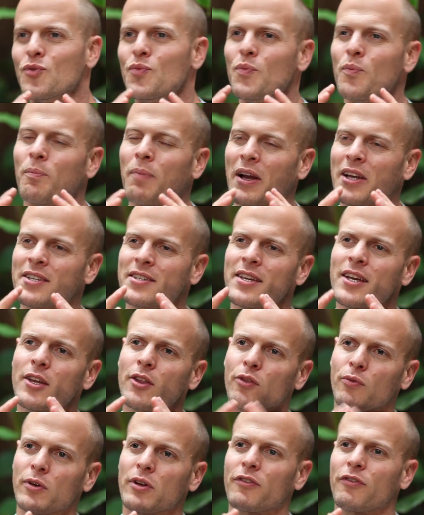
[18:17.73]
By
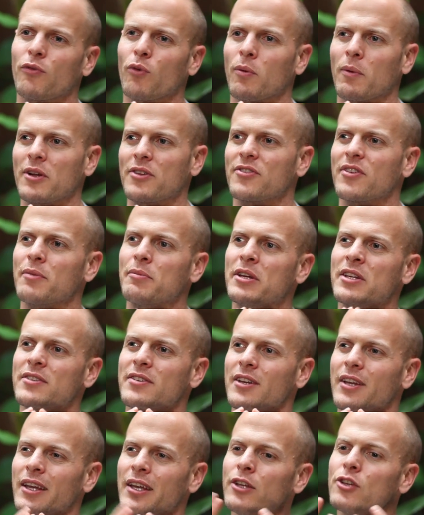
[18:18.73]
saying 3 to 4 months, that
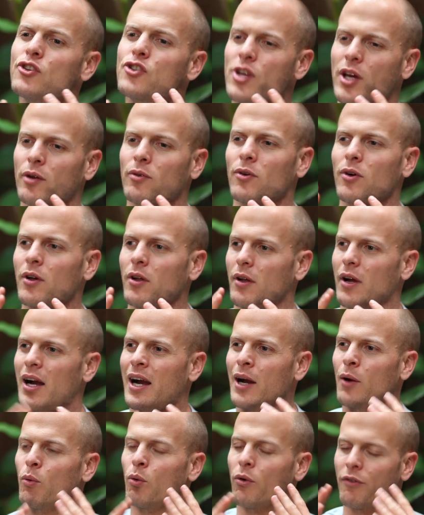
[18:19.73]
means that in general,
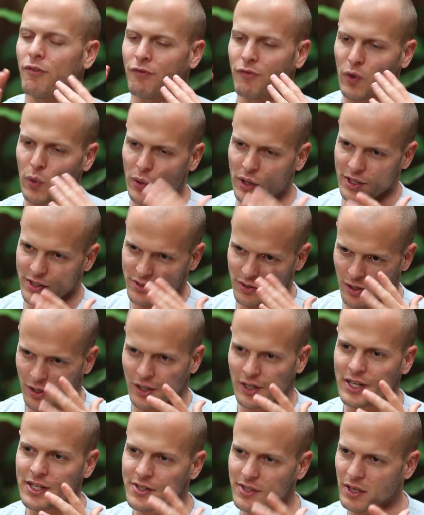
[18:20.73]
I will focus
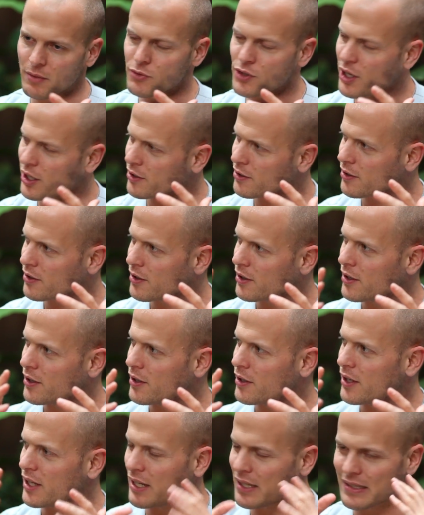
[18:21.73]
on a subject
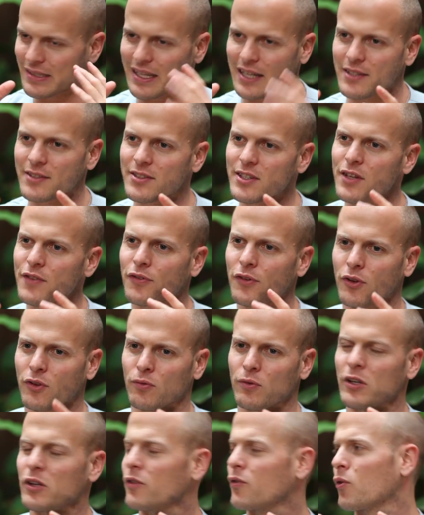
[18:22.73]
intensely for
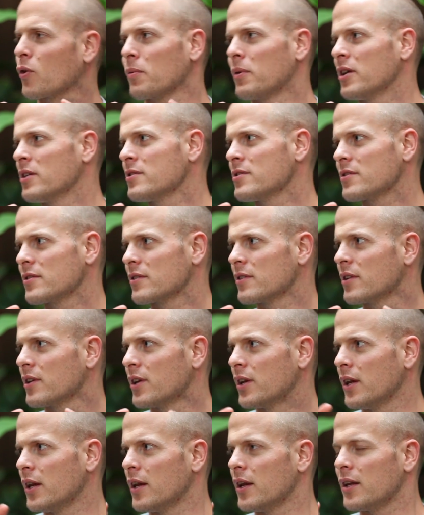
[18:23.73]
3 to 4 months,
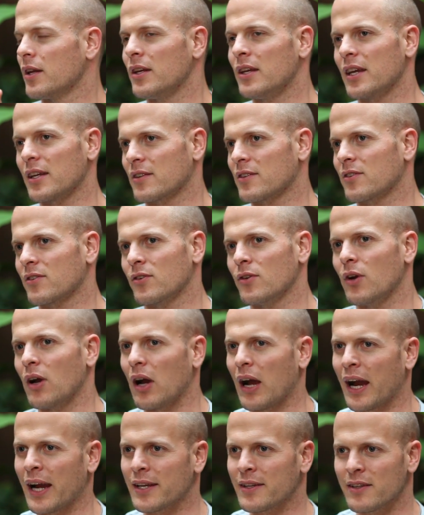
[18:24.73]
get to
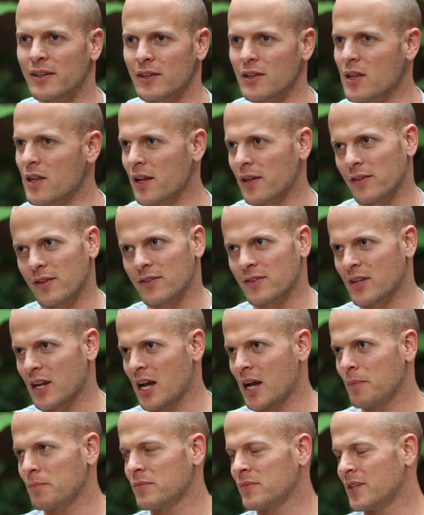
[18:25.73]
ideally like the
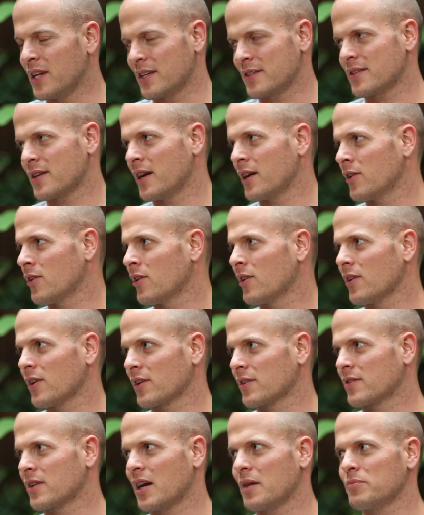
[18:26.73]
top decile,
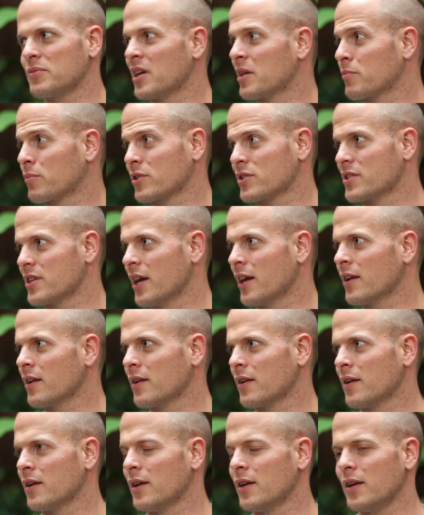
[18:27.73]
like top 10%
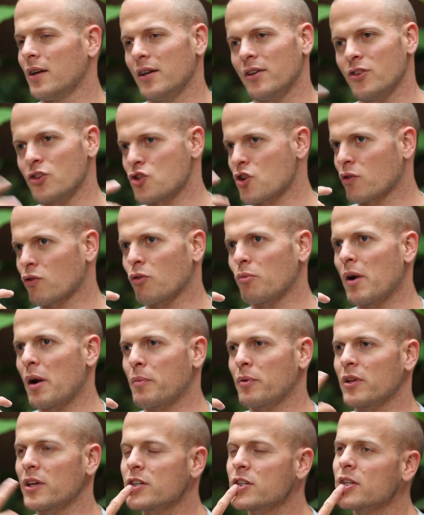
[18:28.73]
in the general
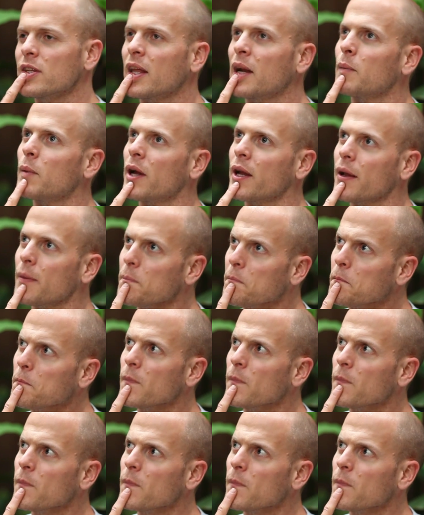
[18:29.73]
population. Then I'm like,